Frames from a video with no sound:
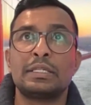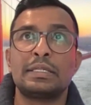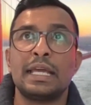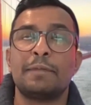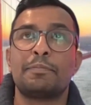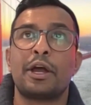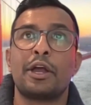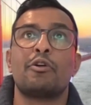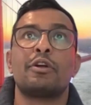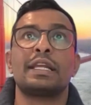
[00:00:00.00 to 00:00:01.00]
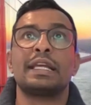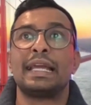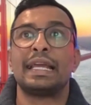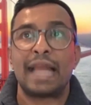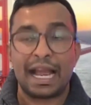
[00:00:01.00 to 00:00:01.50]
take priority
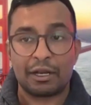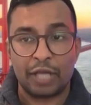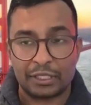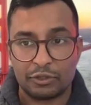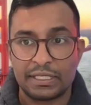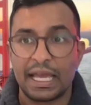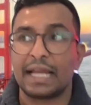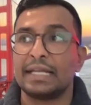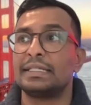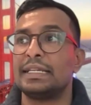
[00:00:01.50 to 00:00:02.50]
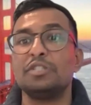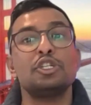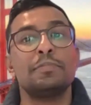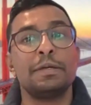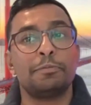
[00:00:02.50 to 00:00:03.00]
in, as you said,
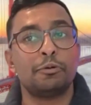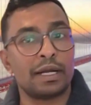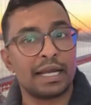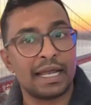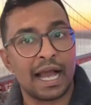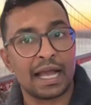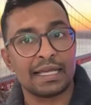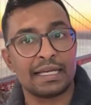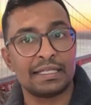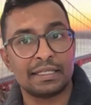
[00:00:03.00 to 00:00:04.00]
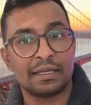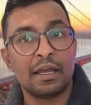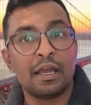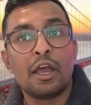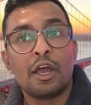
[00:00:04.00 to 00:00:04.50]
teaching people what AI is,
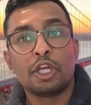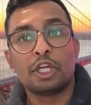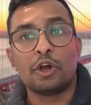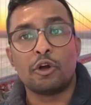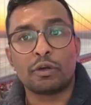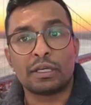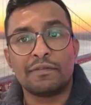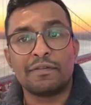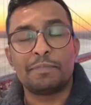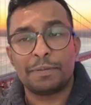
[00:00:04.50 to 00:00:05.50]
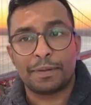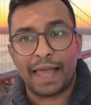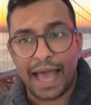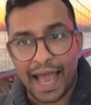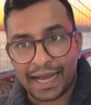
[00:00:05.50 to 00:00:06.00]
giving
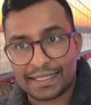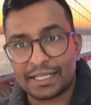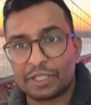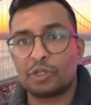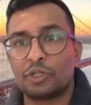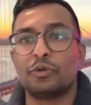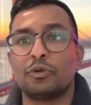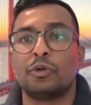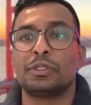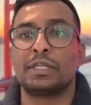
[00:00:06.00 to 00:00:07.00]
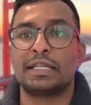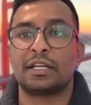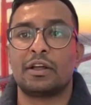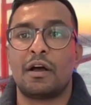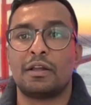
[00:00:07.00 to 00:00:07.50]
people access to tools and
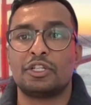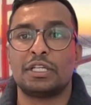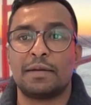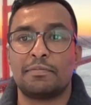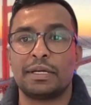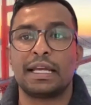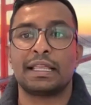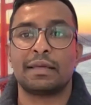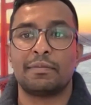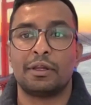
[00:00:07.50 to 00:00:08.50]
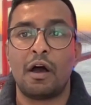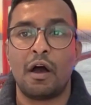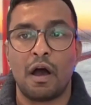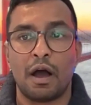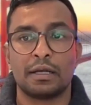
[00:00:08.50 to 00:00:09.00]
technology and bringing them
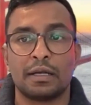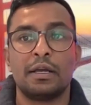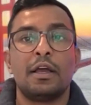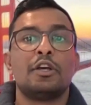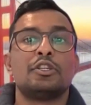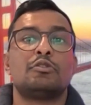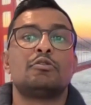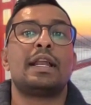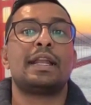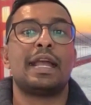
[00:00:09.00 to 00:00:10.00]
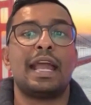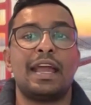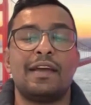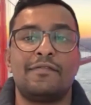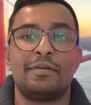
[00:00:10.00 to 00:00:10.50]
along so that
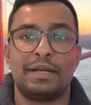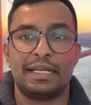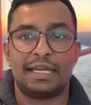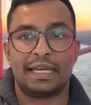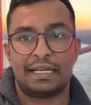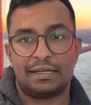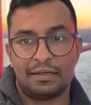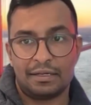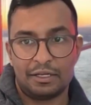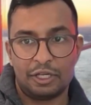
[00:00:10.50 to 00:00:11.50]
everybody can,